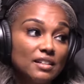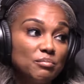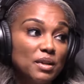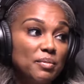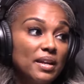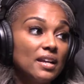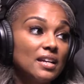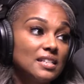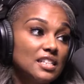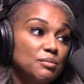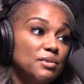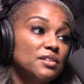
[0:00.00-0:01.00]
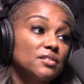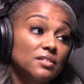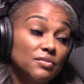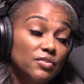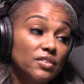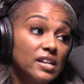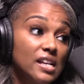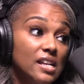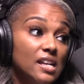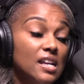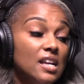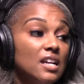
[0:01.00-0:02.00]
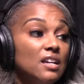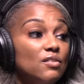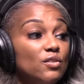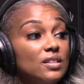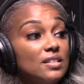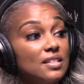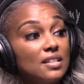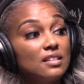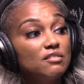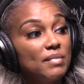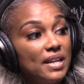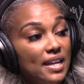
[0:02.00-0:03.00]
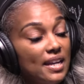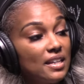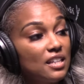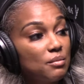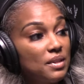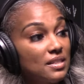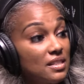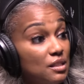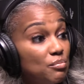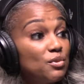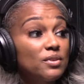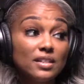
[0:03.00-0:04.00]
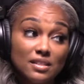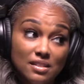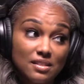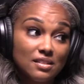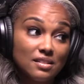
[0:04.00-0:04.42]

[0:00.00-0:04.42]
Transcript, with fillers: My Paine College experience is free awesome. for the sake wow. of my academics and sports.